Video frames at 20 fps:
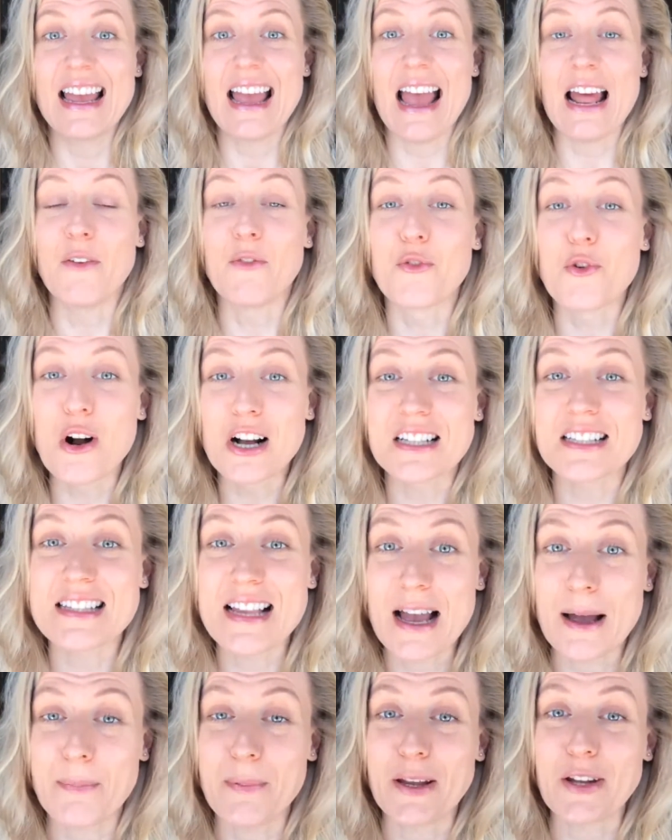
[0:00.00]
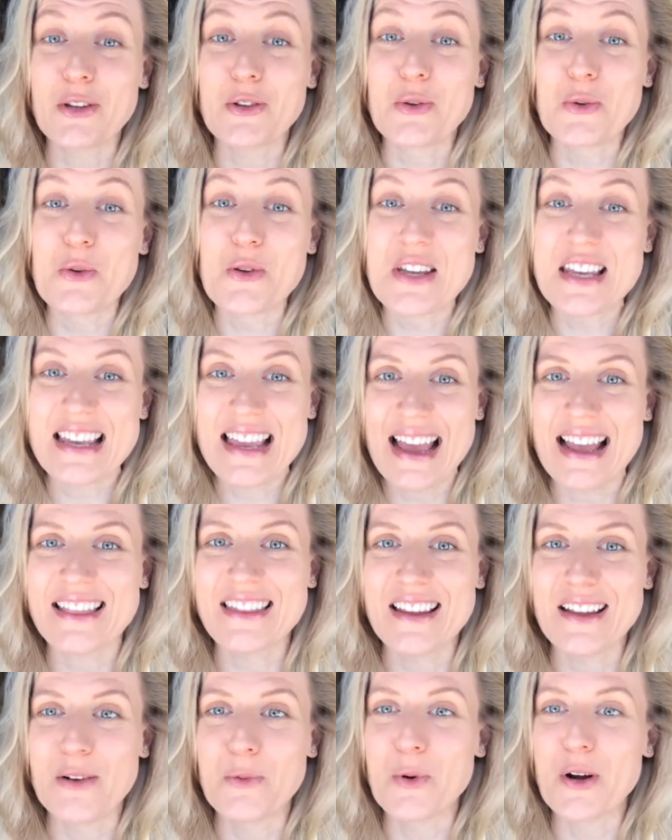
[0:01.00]
And for us tapping
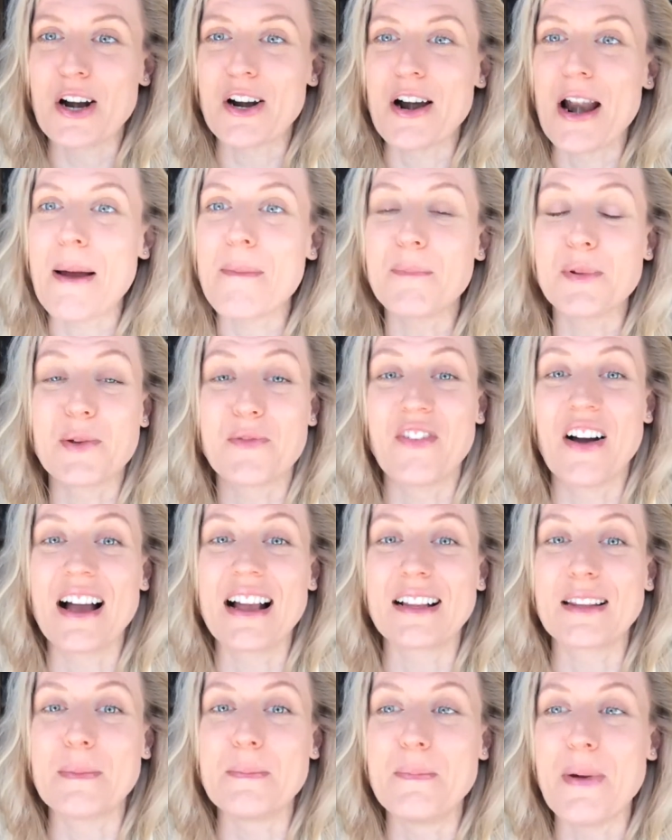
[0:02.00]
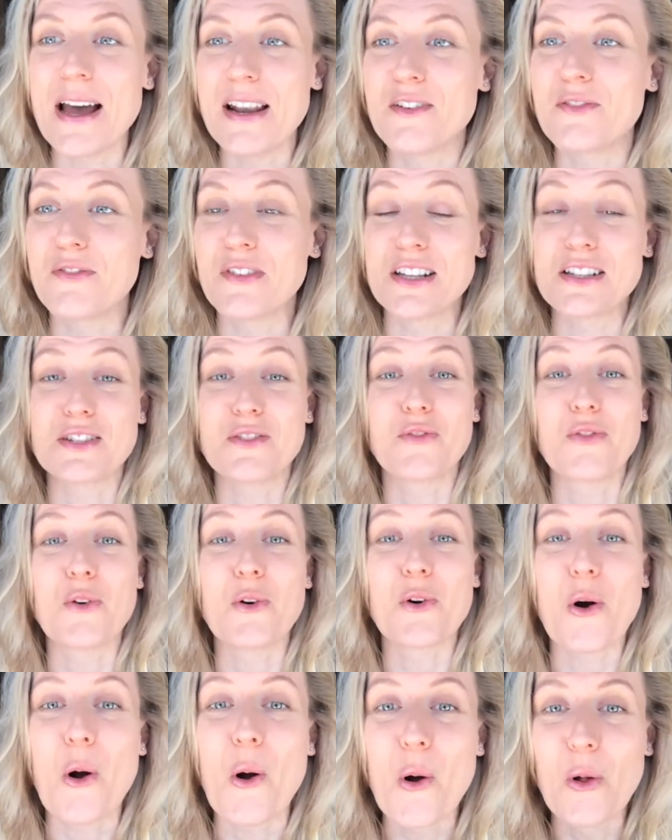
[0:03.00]
together, we are amplifying the benefits
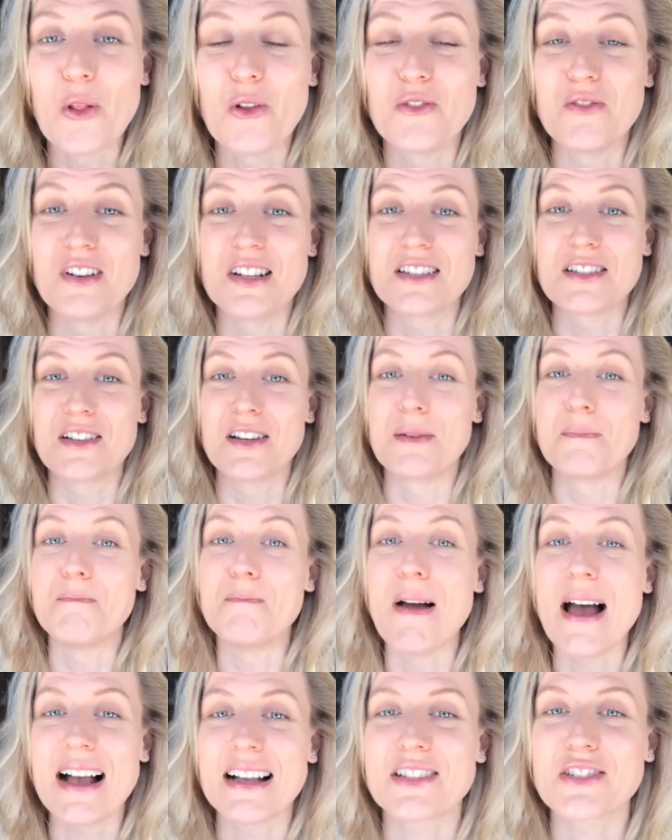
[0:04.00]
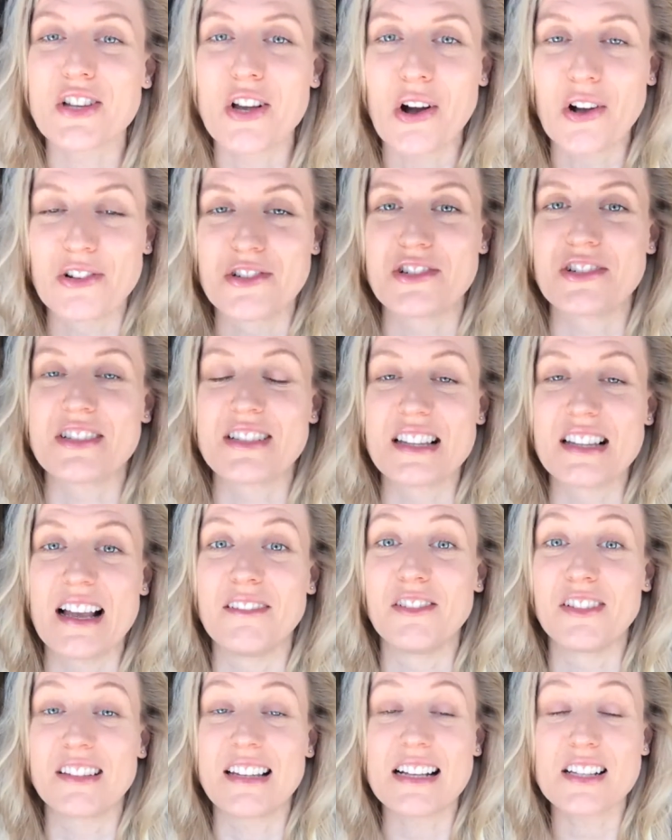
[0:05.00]
for all of us on a mass conscious
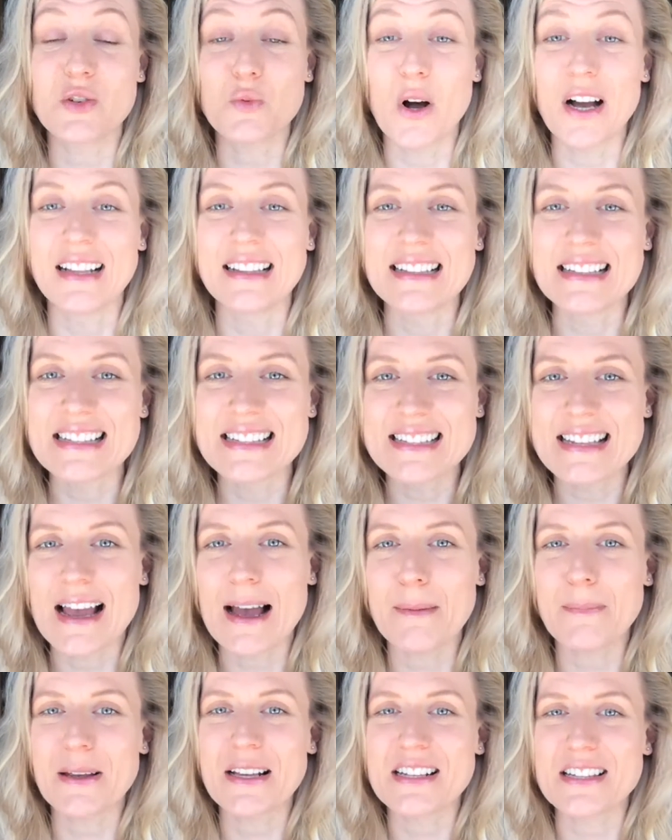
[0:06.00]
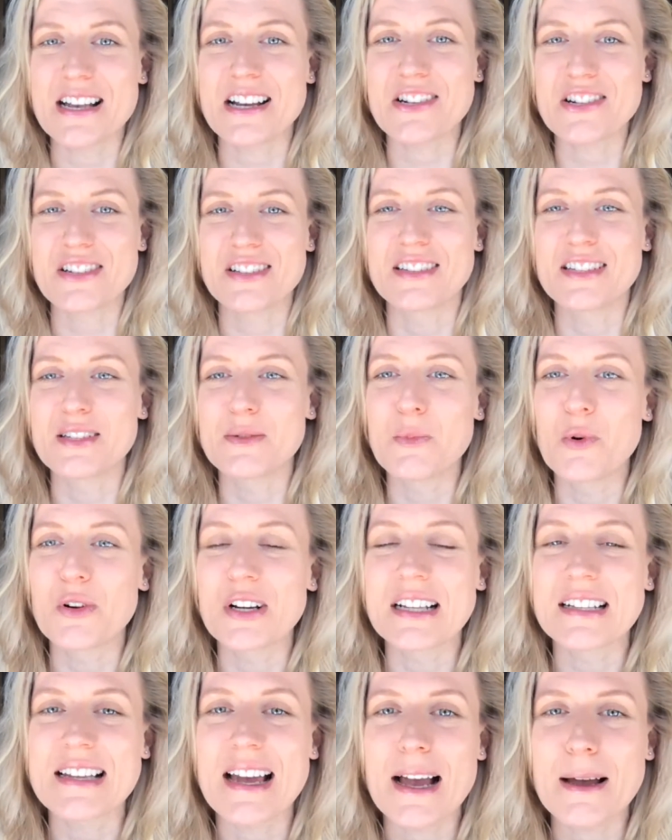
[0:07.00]
level. That's why these tapping sessions, these
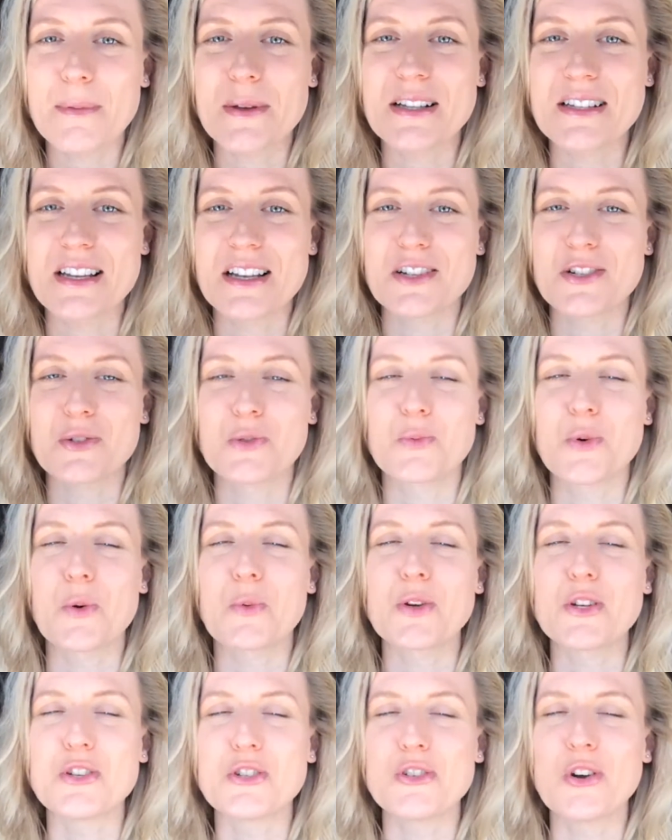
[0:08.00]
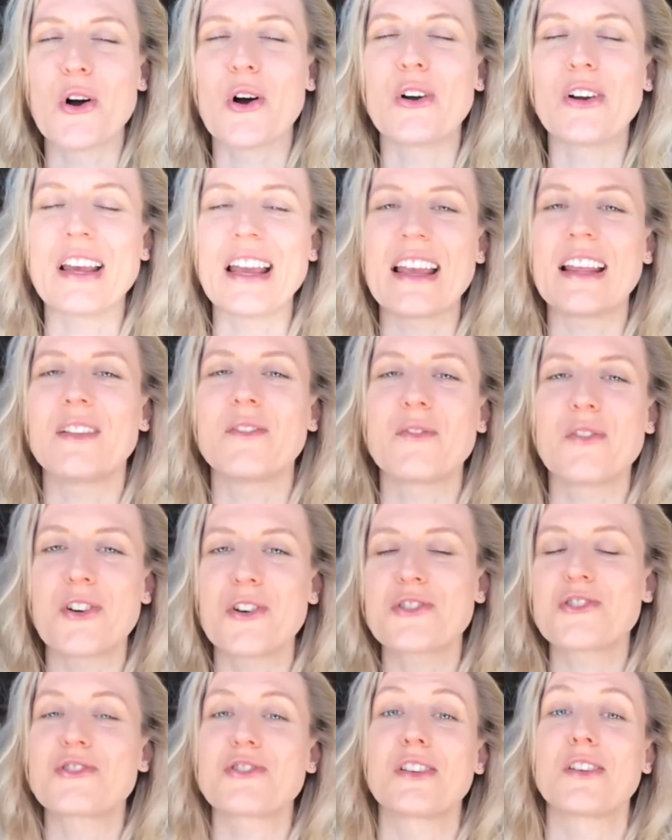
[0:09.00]
morning tapping sessions where we join in
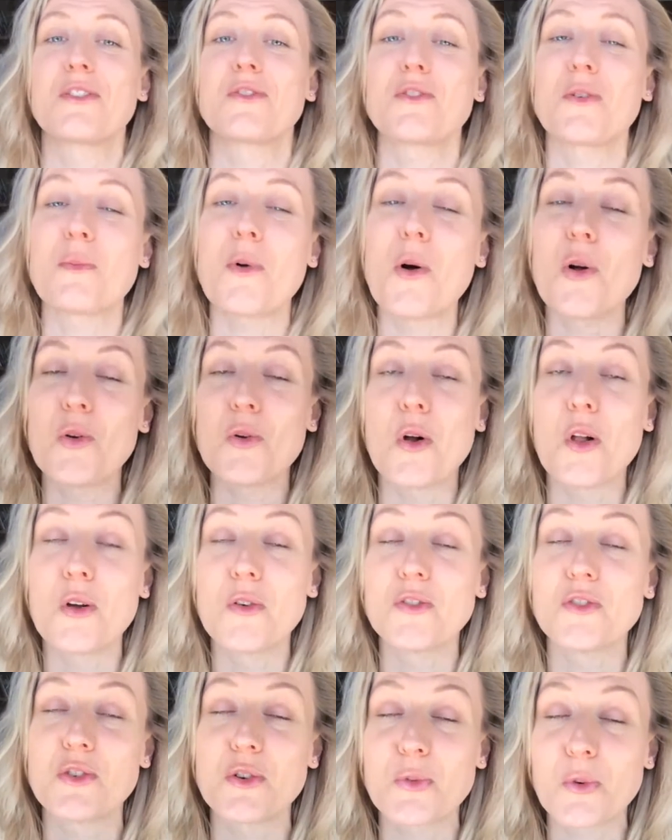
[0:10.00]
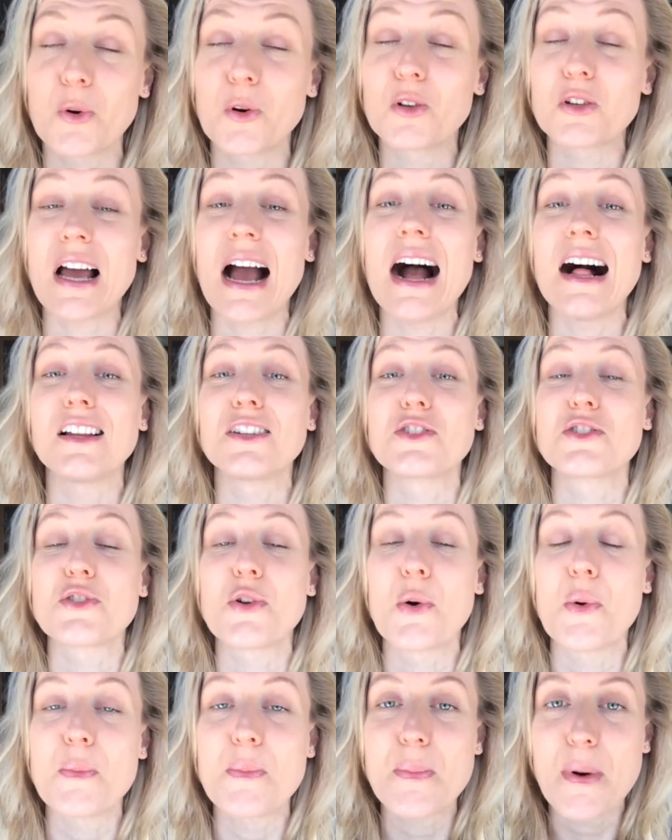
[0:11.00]
virtually from all over the world, are
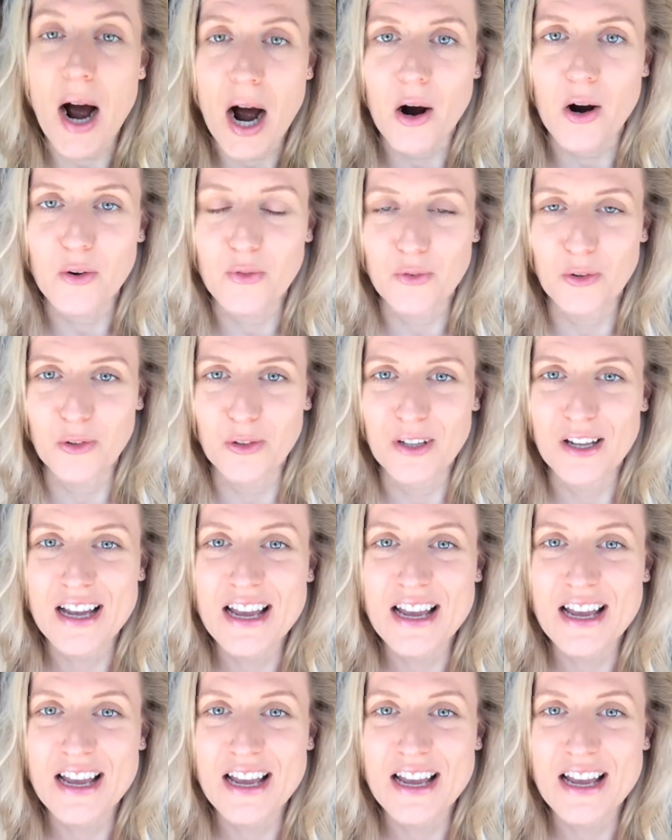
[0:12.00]
so powerful.